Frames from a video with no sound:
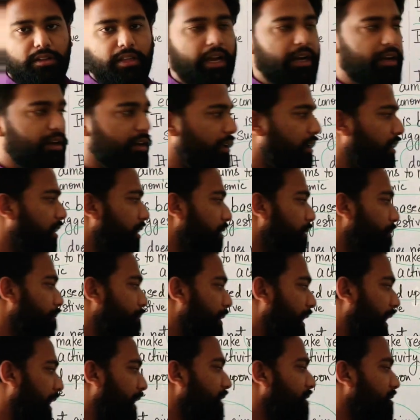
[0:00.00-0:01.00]
that
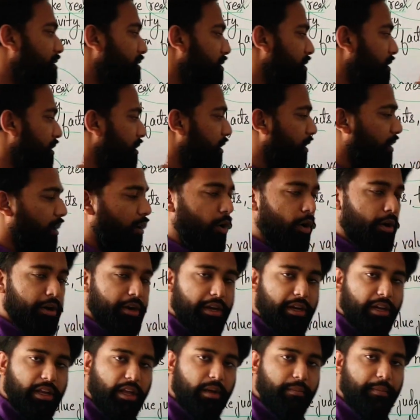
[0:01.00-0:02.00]
price or
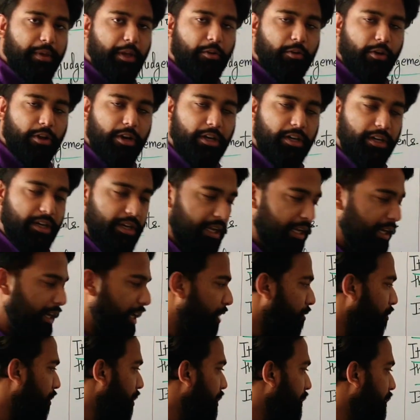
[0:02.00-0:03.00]
income
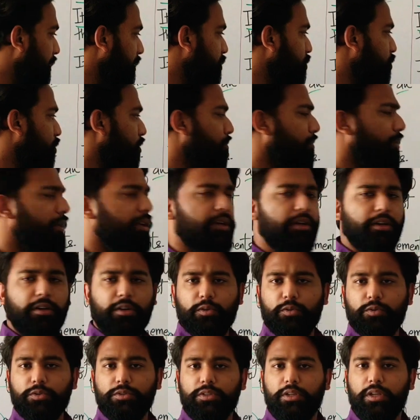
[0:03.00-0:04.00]
inequality should be
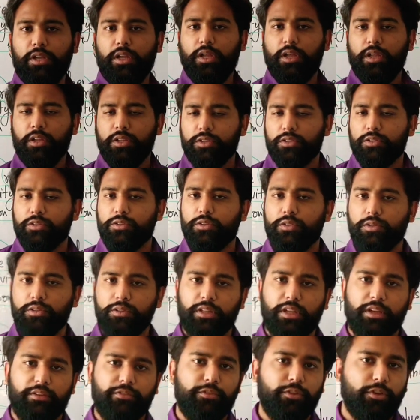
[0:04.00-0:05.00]
reduced.
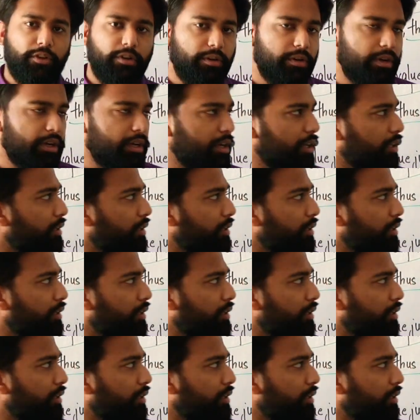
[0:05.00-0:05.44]
So therefore,